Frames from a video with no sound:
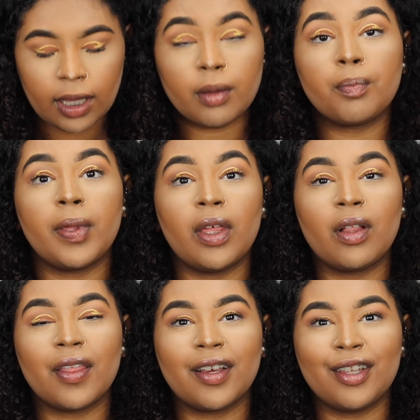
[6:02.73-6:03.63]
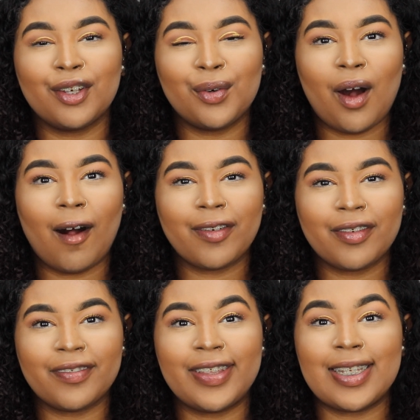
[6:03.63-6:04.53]
like peel the glue off
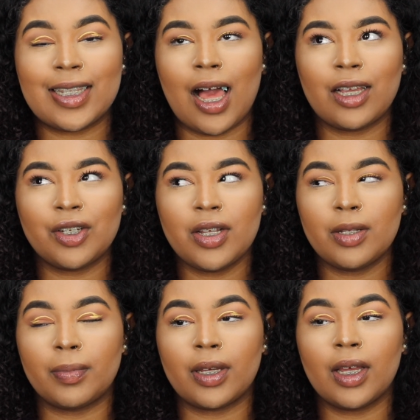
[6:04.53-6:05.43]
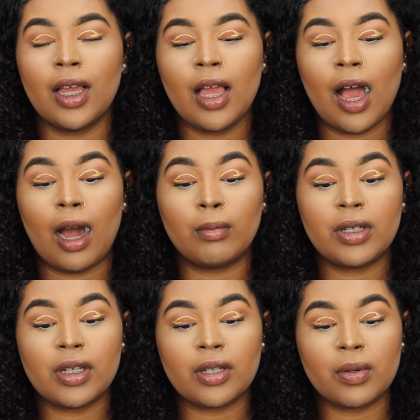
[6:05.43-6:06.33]
of these lashes, but I'm
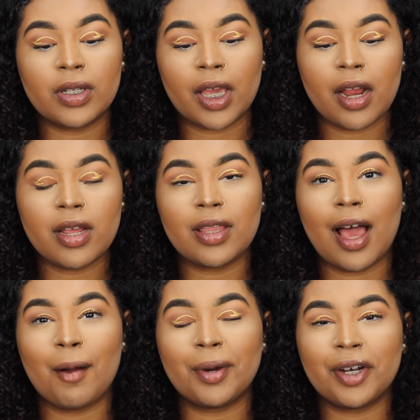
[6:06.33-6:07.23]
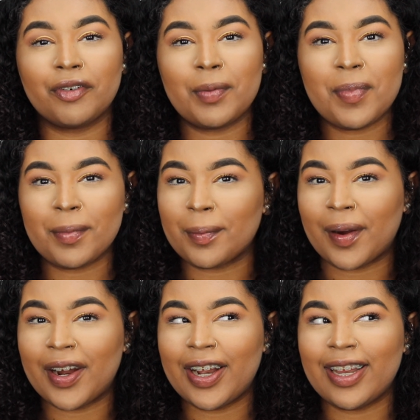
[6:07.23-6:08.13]
just so scared that I'm gonna rip them
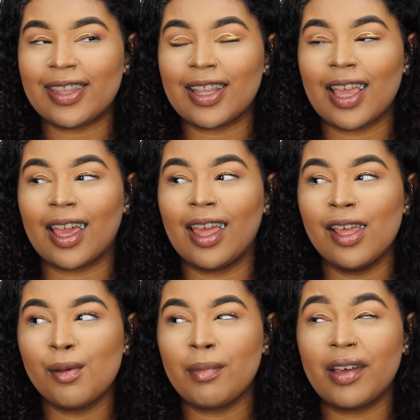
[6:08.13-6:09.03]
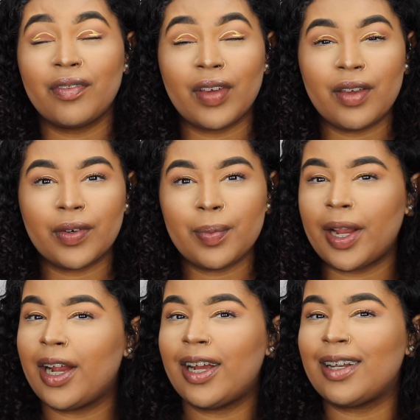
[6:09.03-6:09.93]
apart, and they're like my favorite
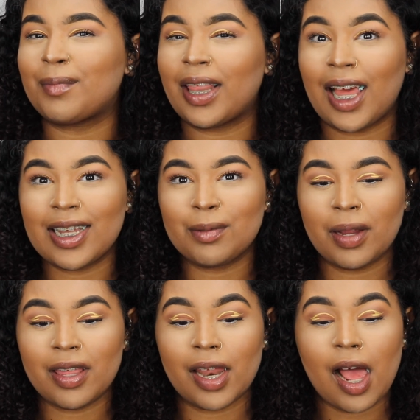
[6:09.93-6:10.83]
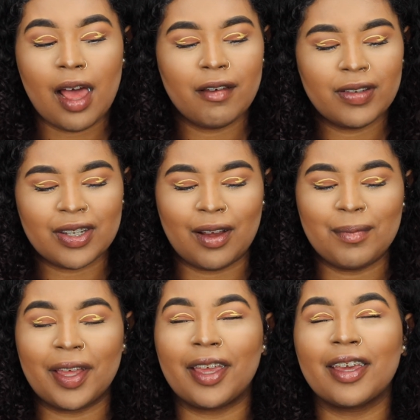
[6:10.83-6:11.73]
pair and my last pair that I have, so
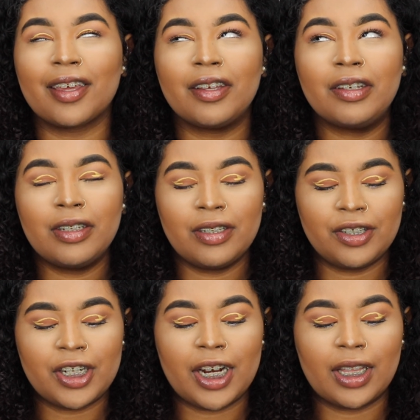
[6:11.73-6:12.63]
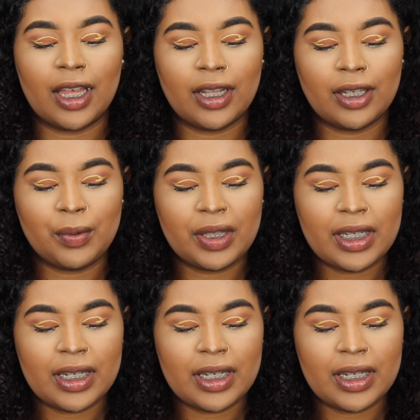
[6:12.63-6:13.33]
I'm like treading lightly with